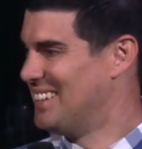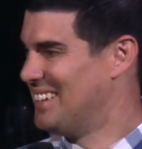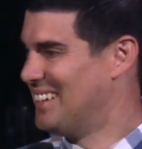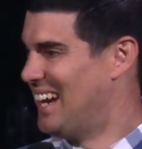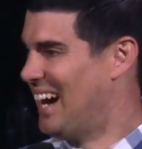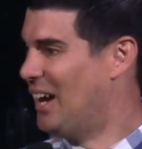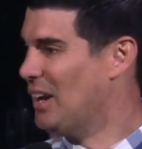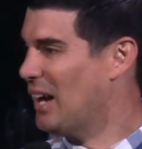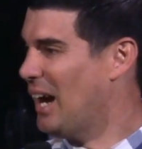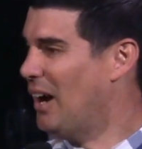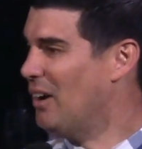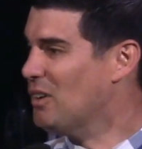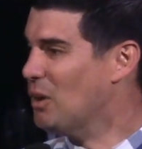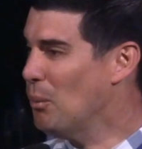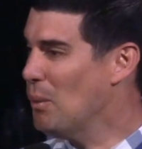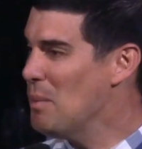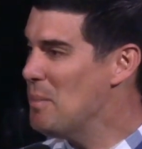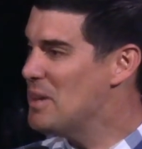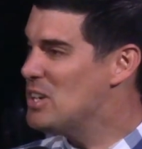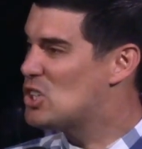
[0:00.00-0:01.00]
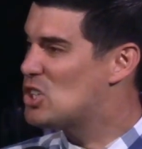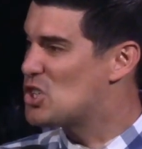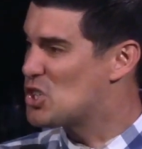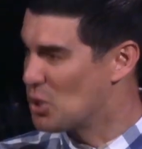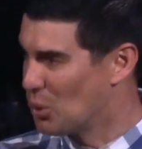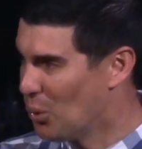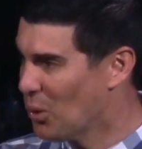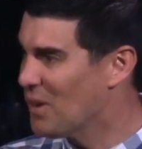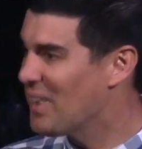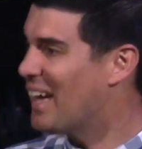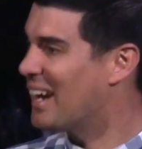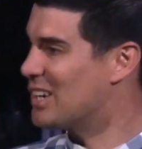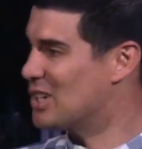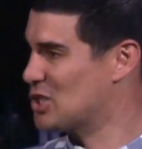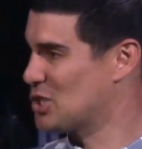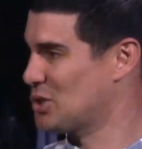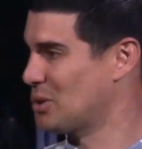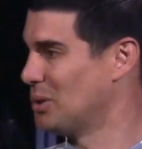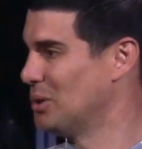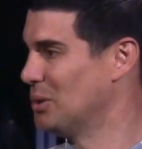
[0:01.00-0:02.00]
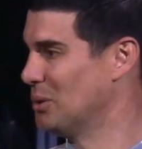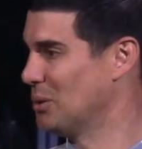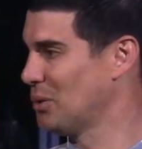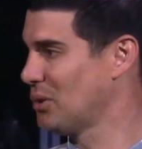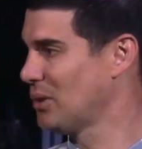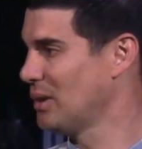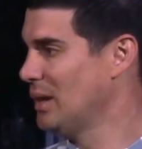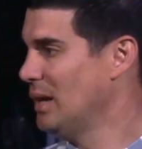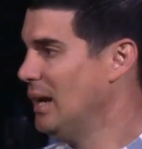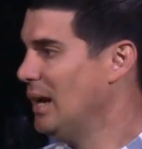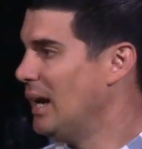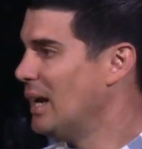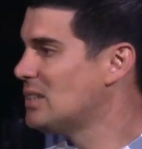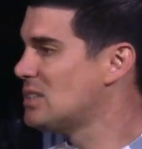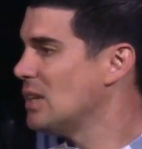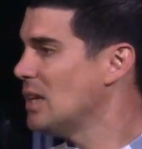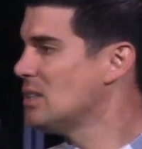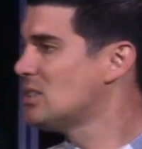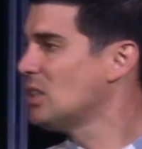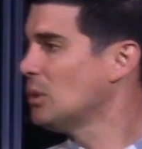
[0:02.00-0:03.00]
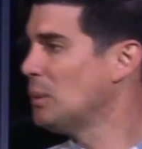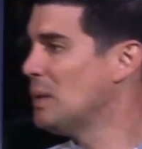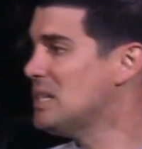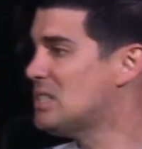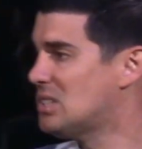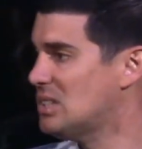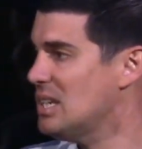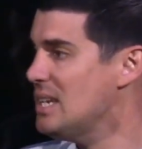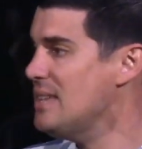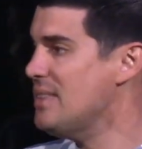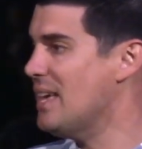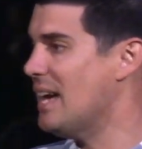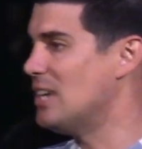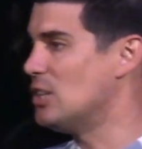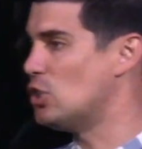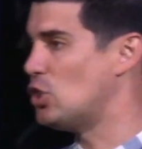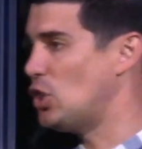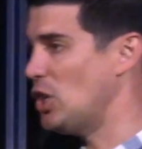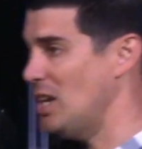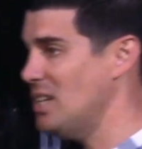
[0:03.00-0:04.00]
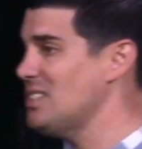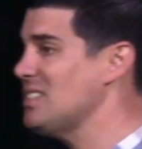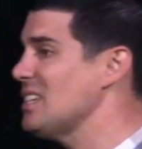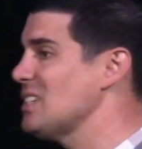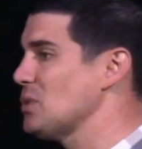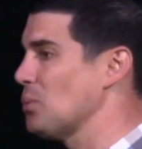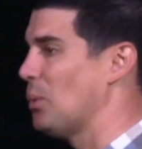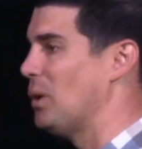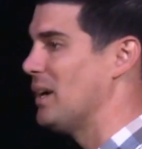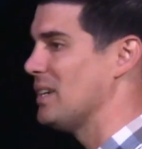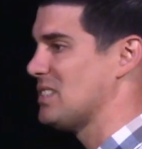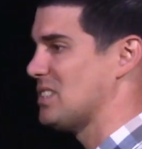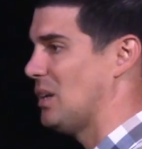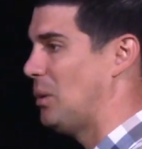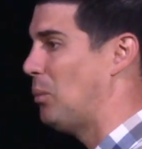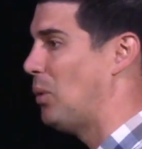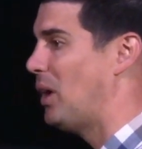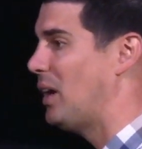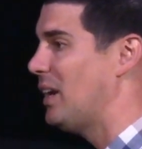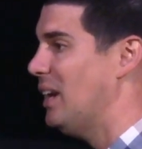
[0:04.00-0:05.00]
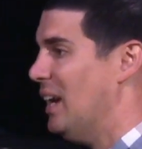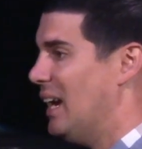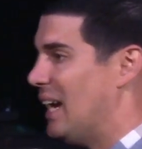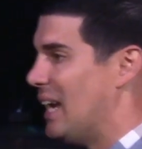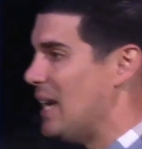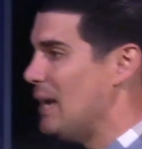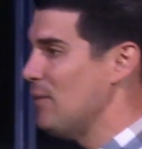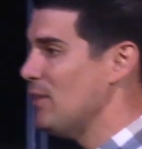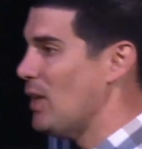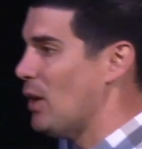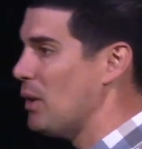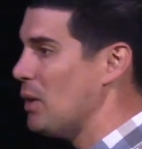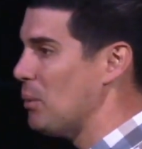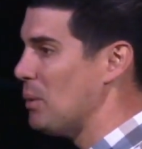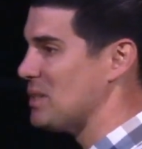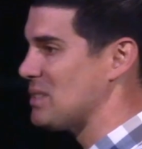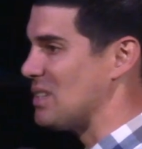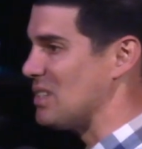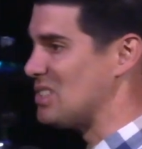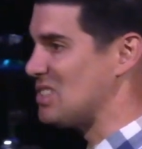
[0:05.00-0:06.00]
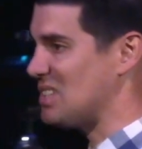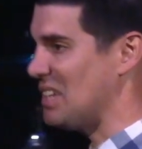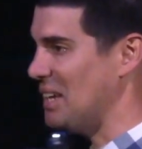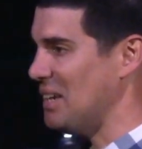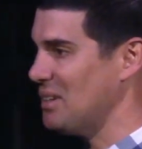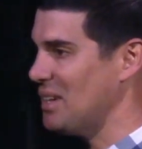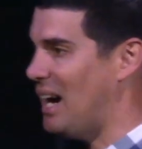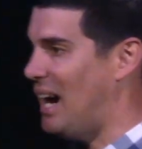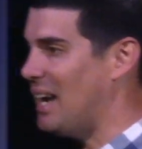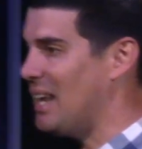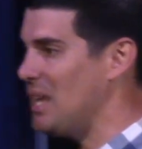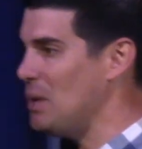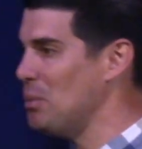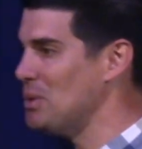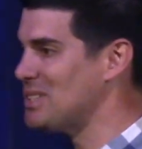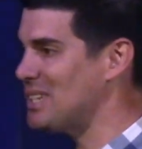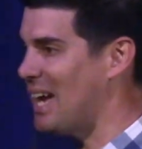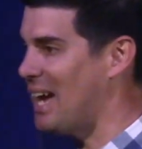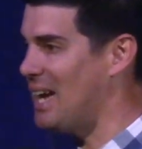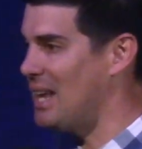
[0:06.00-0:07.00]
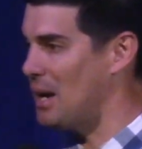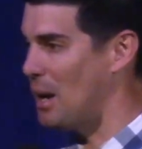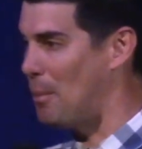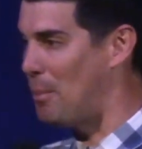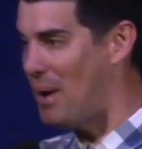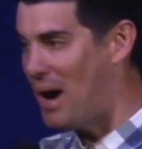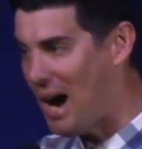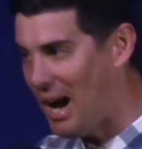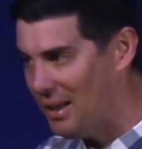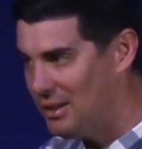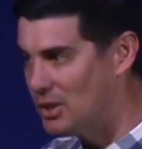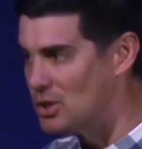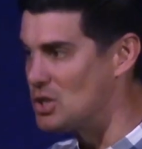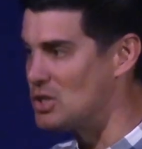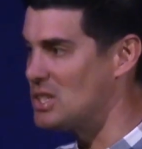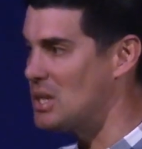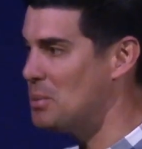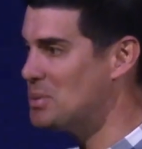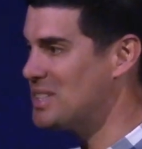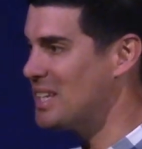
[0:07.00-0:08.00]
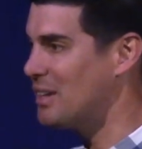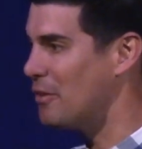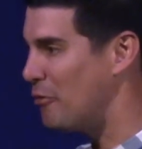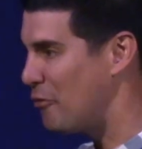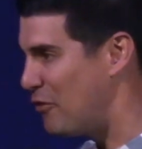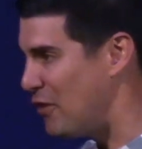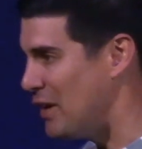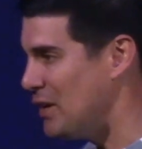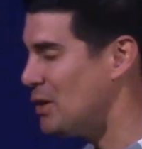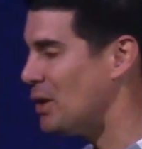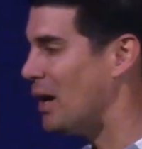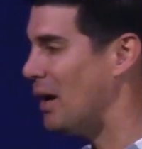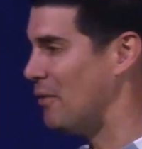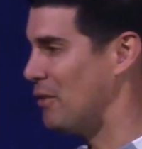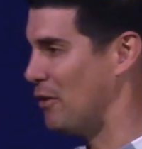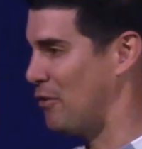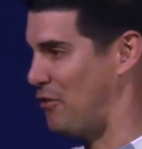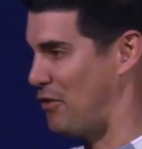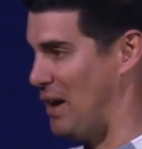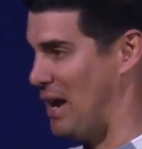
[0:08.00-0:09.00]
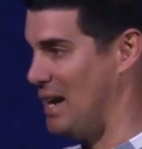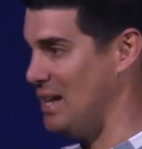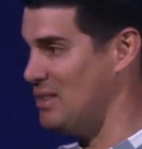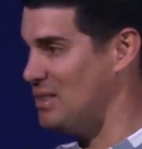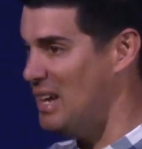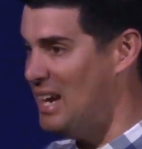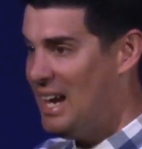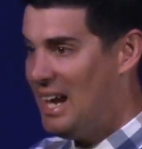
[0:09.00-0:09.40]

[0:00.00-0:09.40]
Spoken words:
How can we be sure that it's truth? And so we see that Jesus was someone, even though he was the Son of God, he was an apologist. He was a defender of the faith.